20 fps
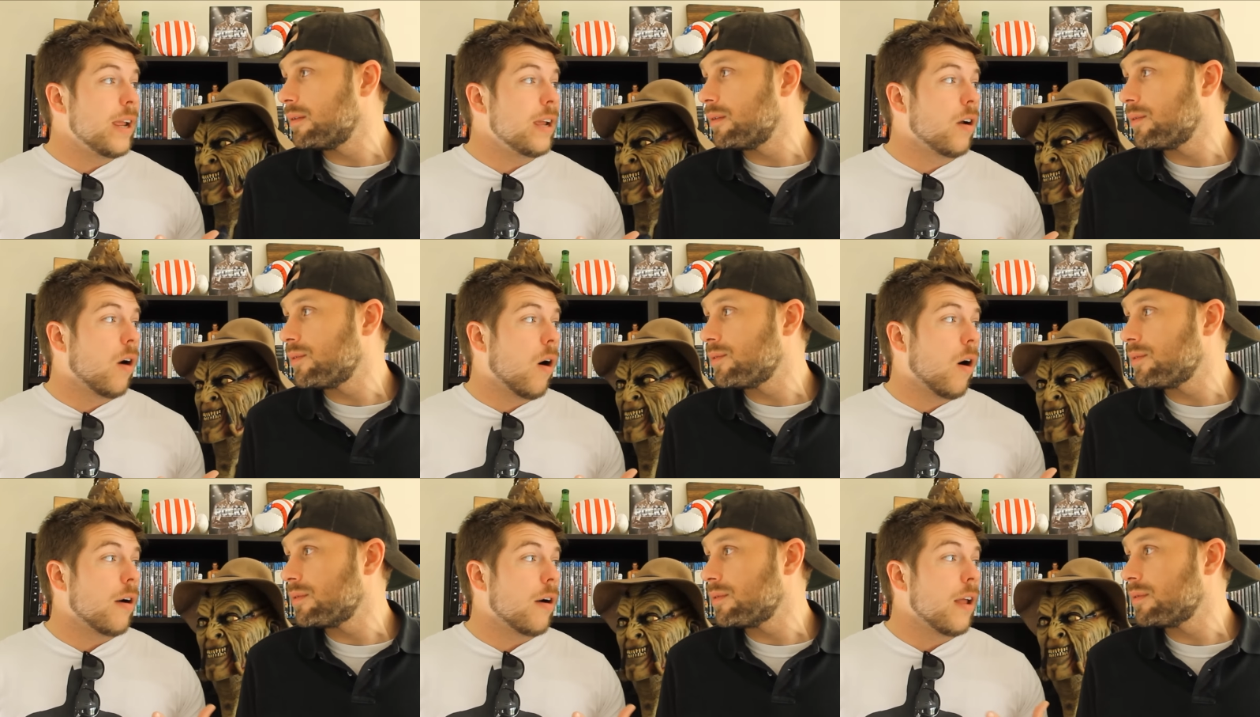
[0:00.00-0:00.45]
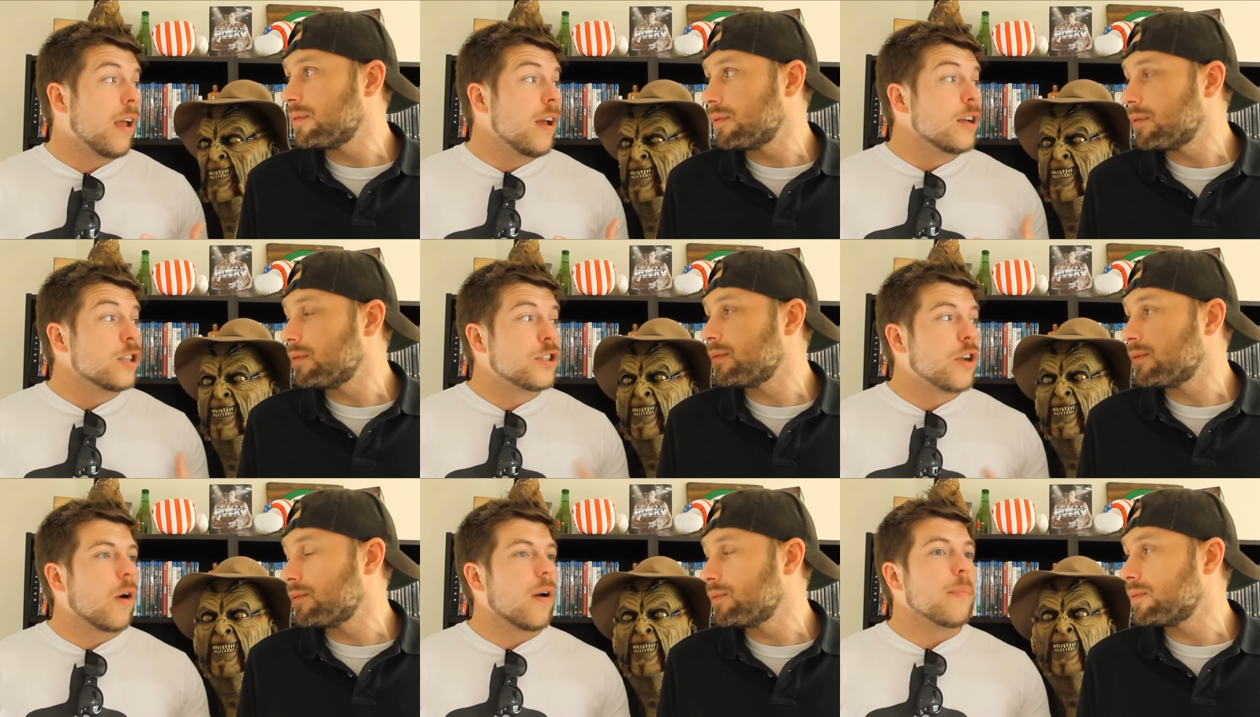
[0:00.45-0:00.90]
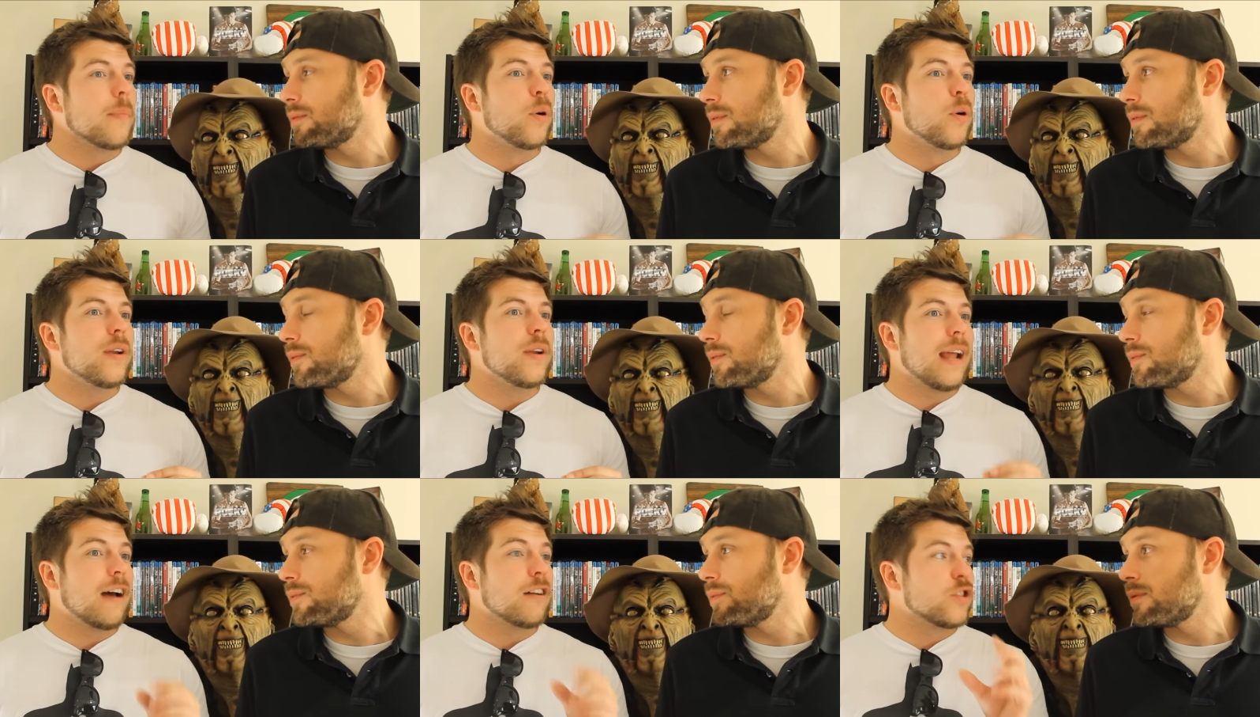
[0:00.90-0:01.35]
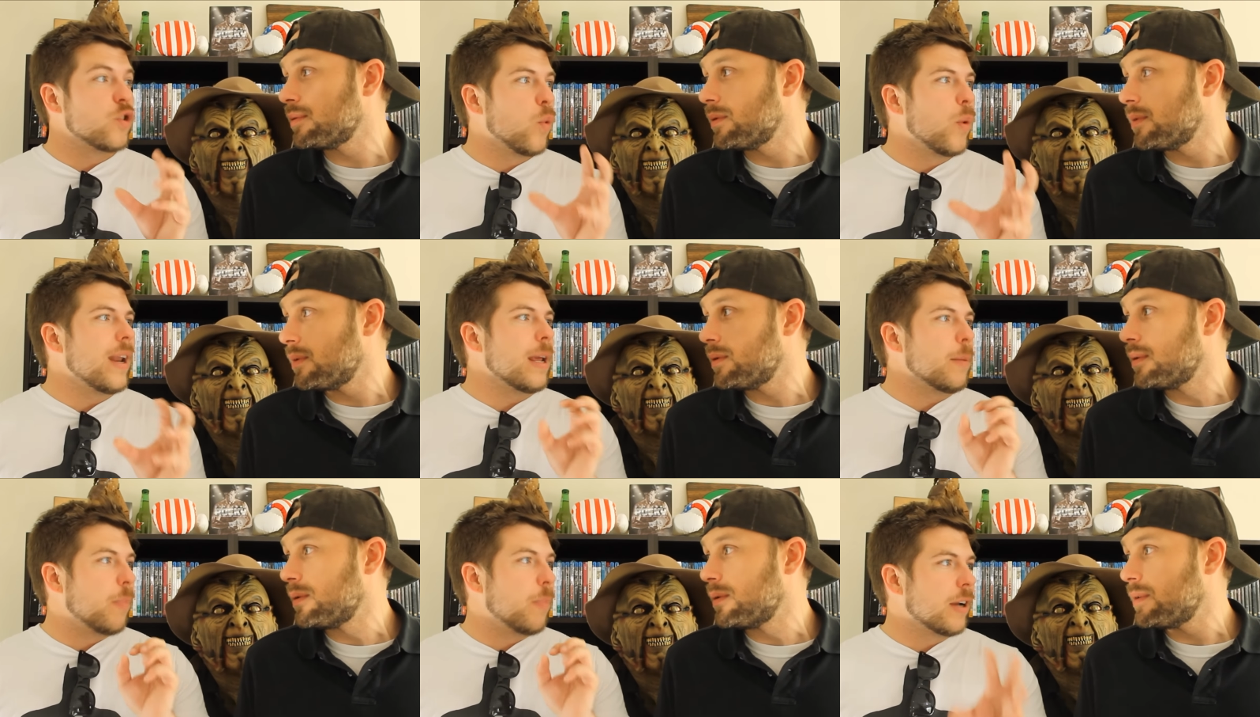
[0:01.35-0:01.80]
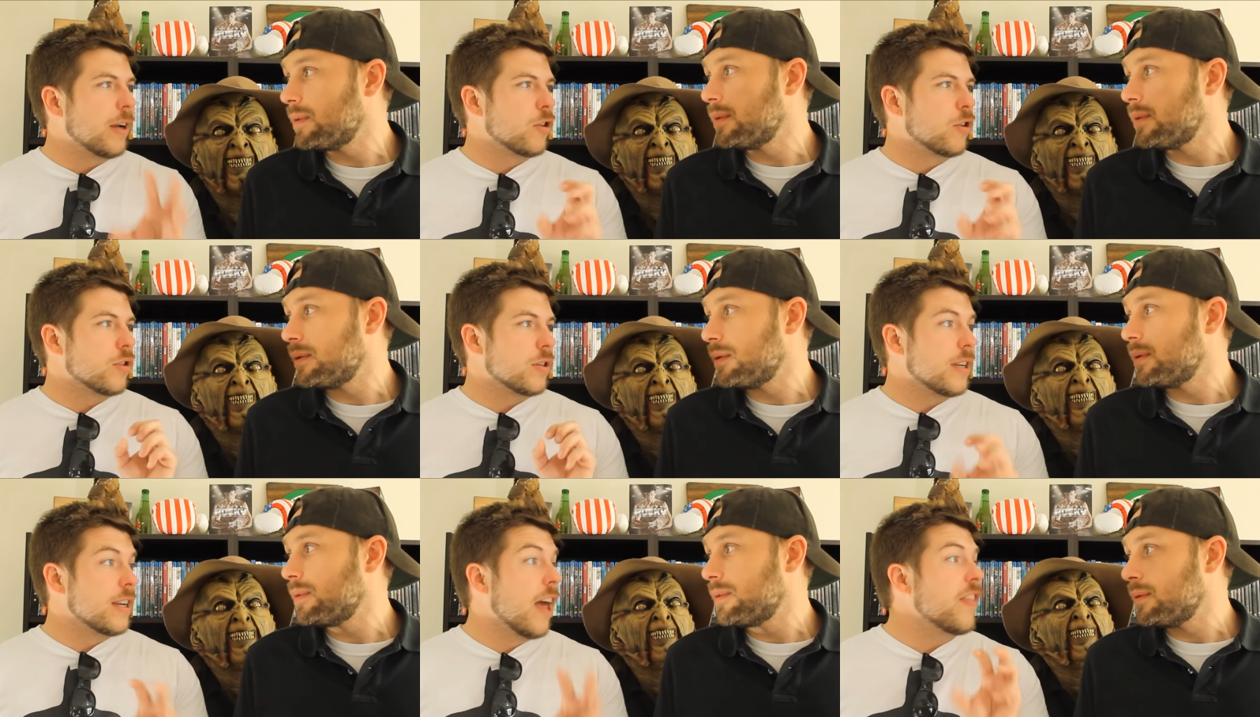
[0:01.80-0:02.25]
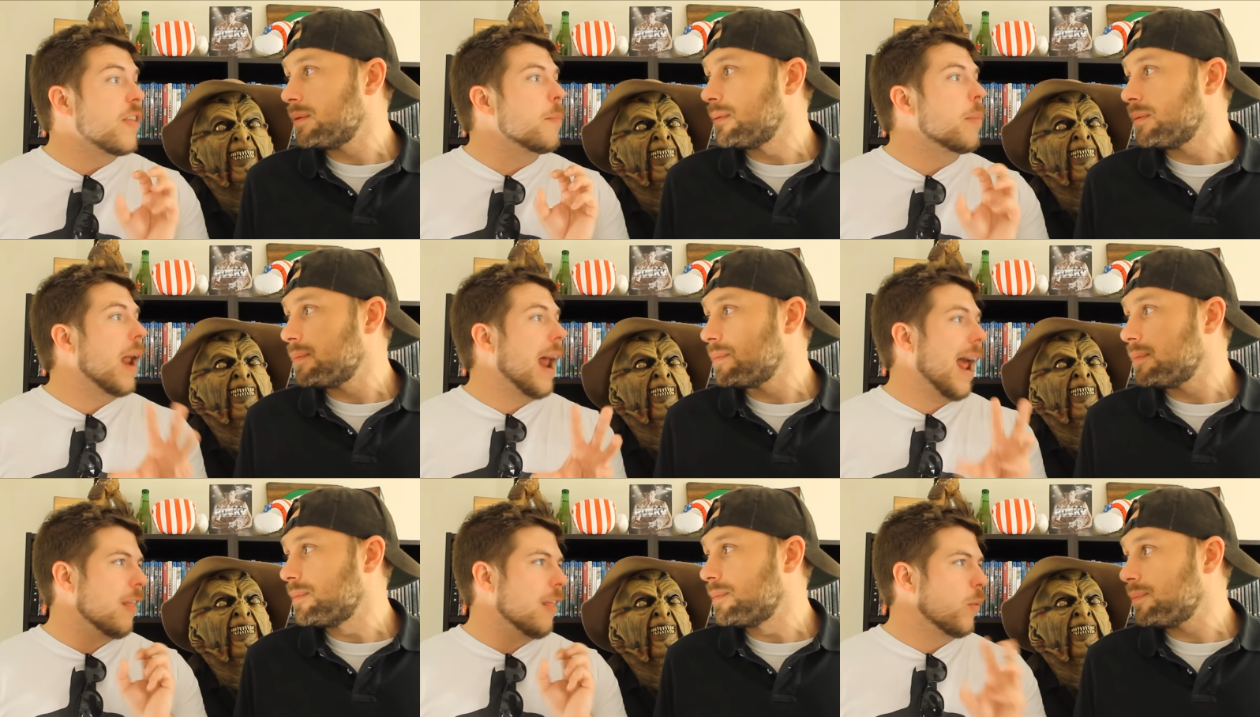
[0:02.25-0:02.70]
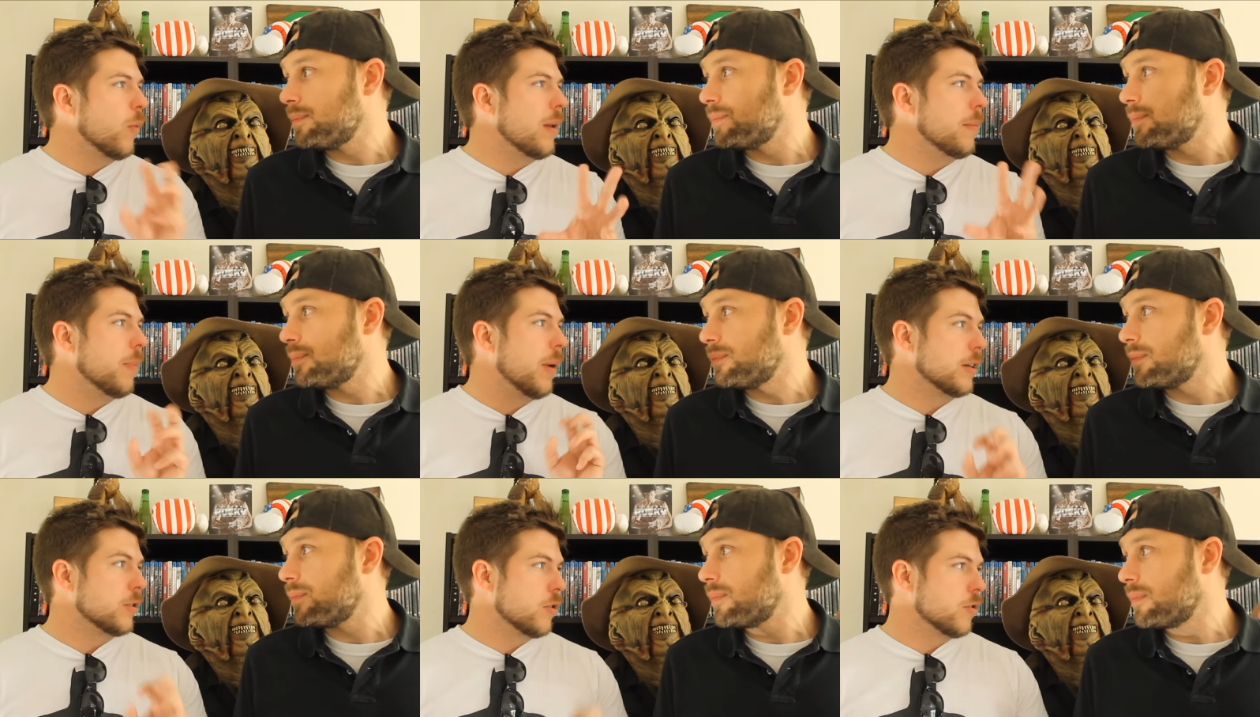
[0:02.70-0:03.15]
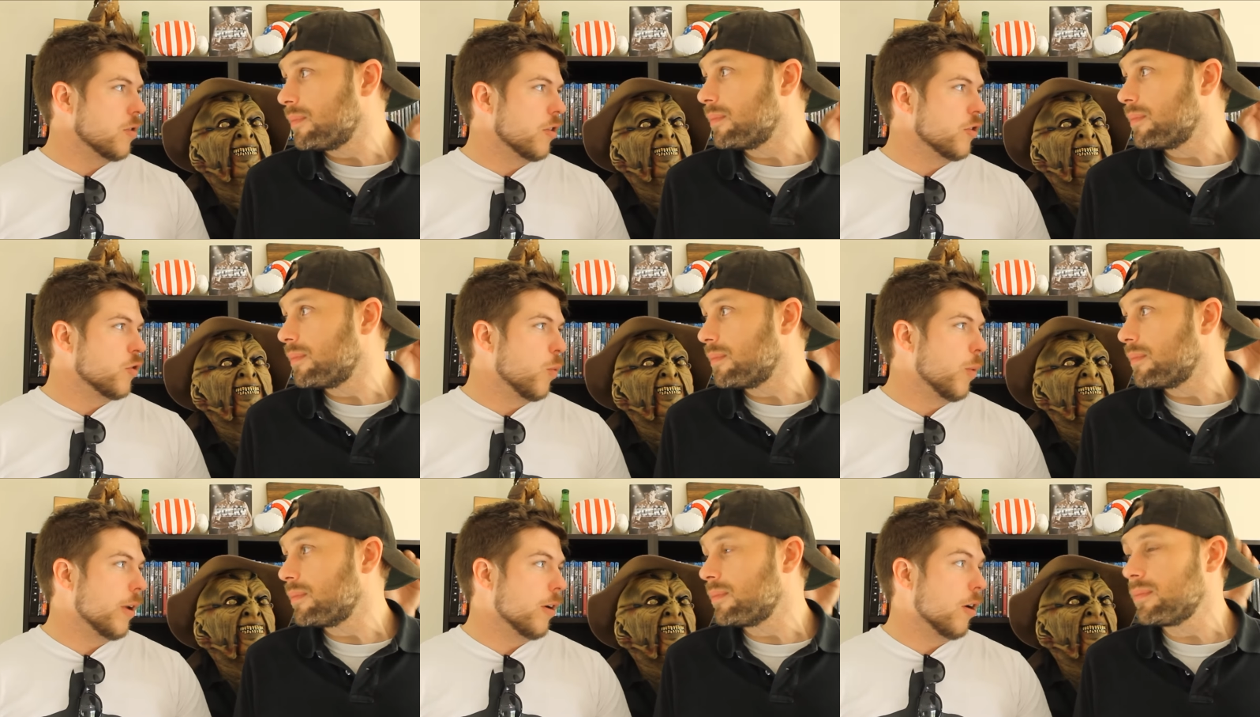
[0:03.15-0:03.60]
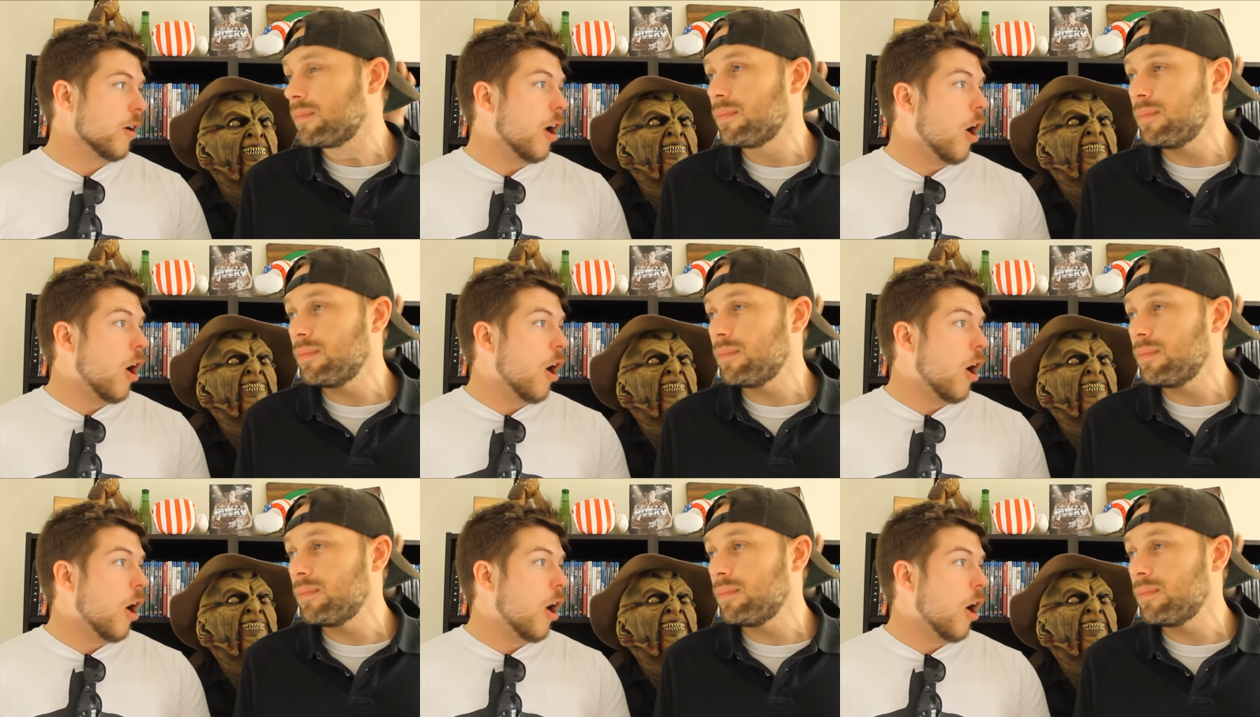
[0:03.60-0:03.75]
Speaker 1: Wingard started putting out tweeting pictures, nothing but Halloween pictures on Twitter.